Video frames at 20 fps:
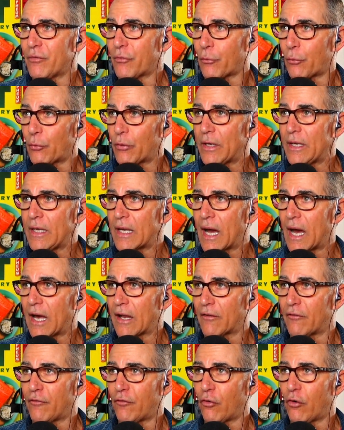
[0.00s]
three
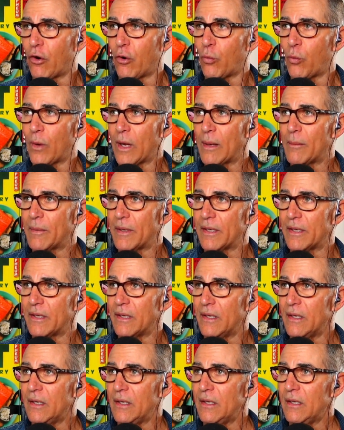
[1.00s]
out of four women